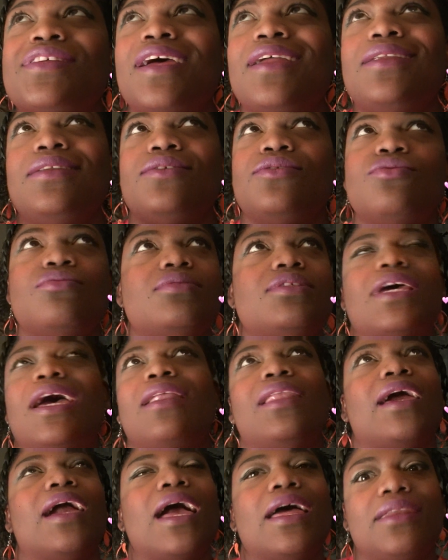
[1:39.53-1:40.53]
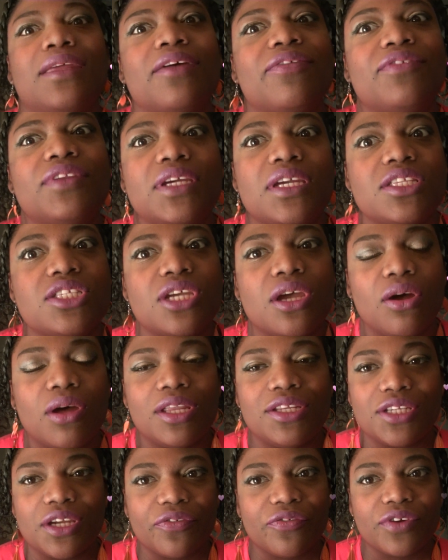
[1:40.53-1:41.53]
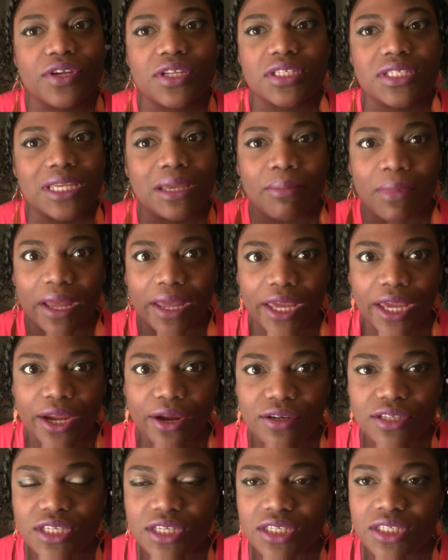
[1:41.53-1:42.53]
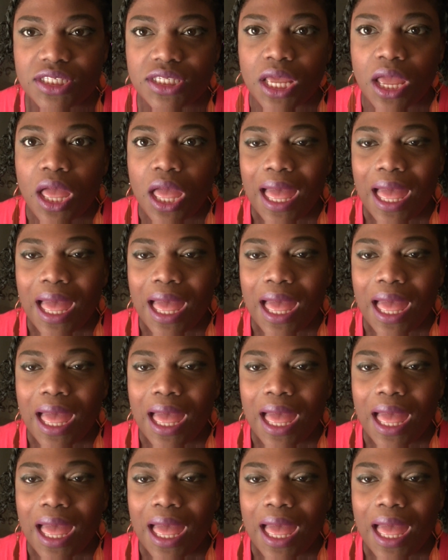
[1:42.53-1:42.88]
I do, like, I definitely can tell a difference in my hair since